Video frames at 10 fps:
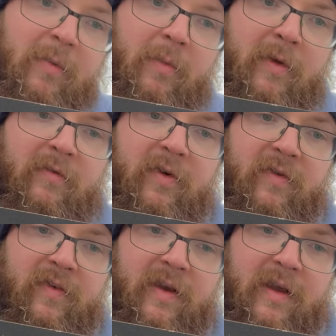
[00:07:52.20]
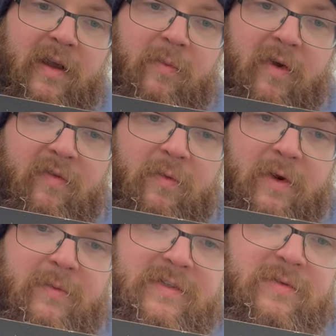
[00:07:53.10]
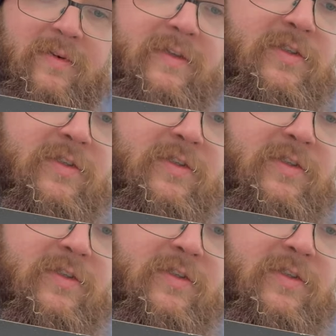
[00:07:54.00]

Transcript: on my roof, apart from when I'm installing